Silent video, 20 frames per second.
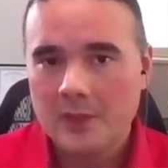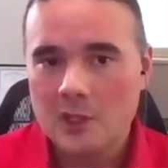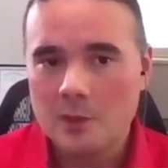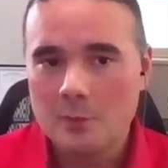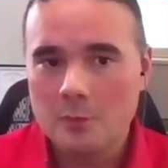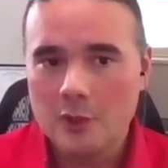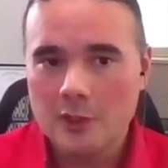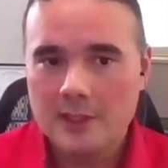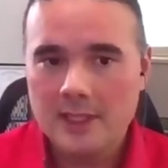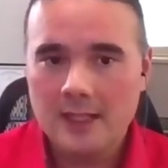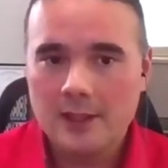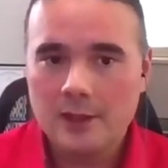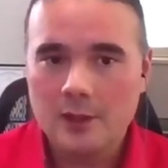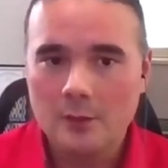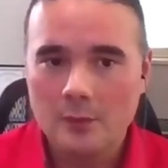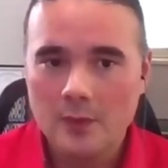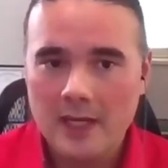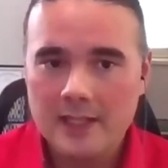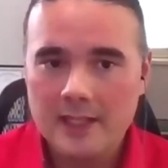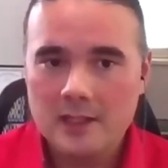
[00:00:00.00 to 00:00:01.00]
to protect
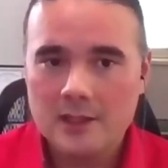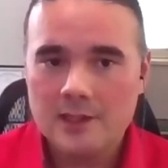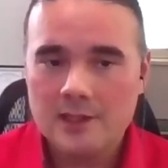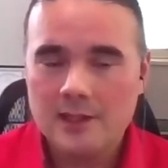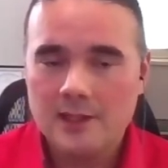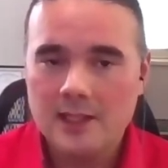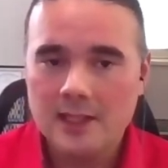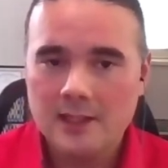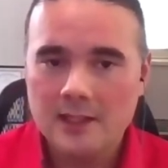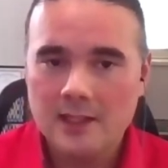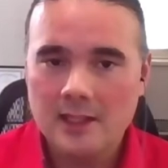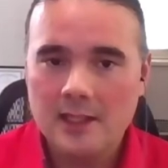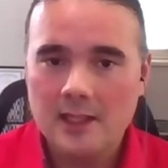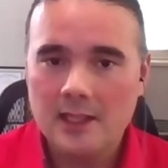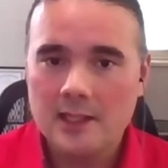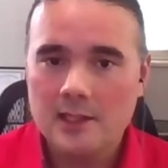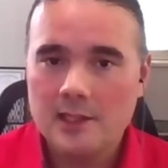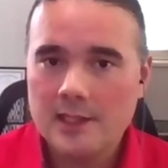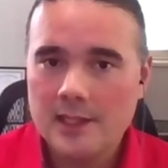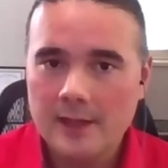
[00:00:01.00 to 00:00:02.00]
the rights,
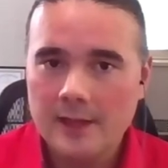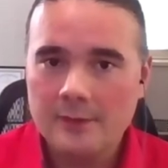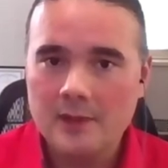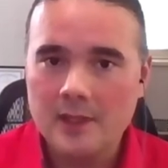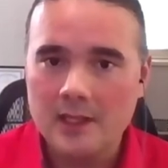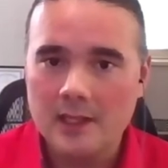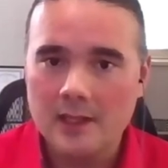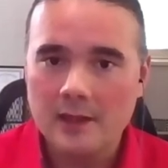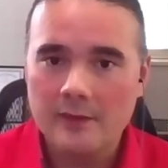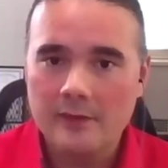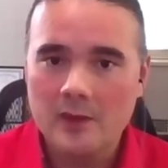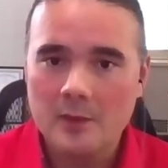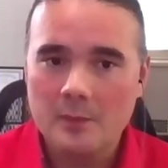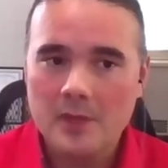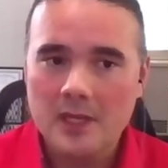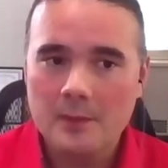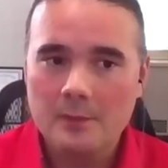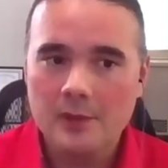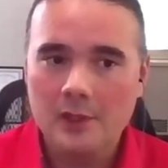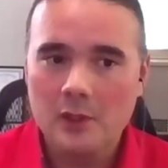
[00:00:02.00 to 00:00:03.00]
dignity, and safety of the
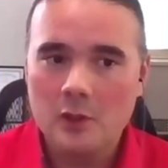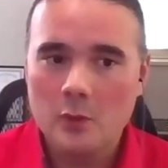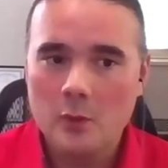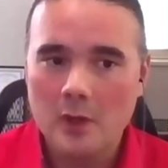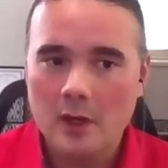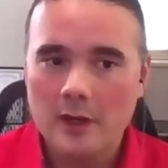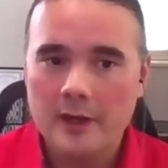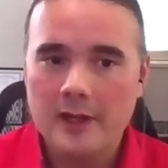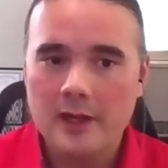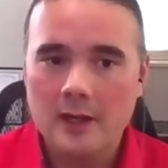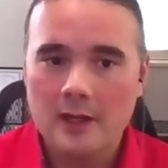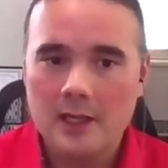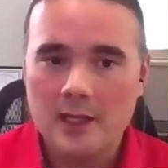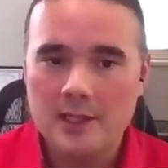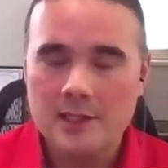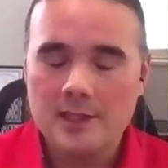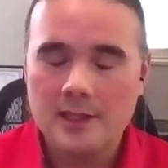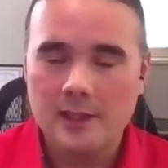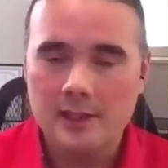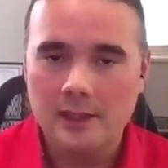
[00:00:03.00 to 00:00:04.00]
people who are in our
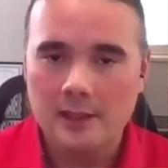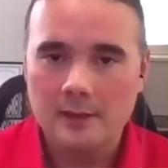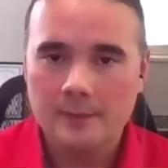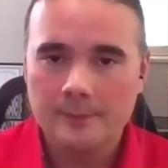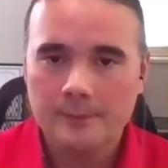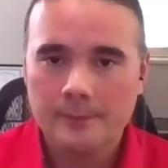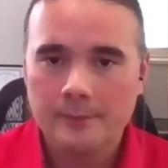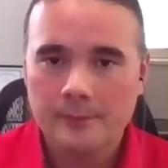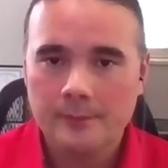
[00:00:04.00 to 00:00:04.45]
custody.